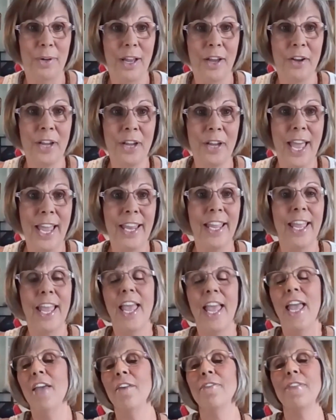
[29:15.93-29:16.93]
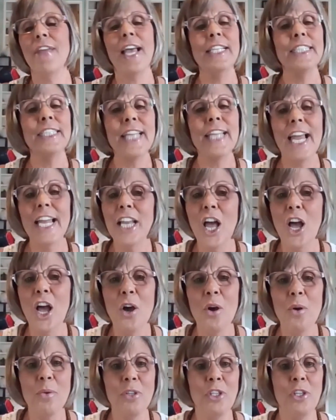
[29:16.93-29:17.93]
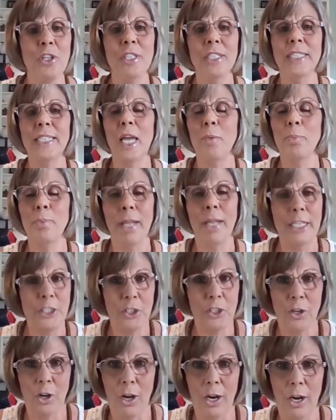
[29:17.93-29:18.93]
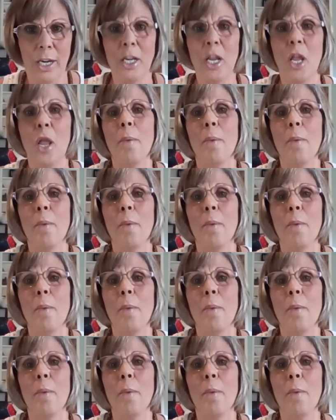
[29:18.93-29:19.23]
Okay. If they say no, you just say, bless your heart,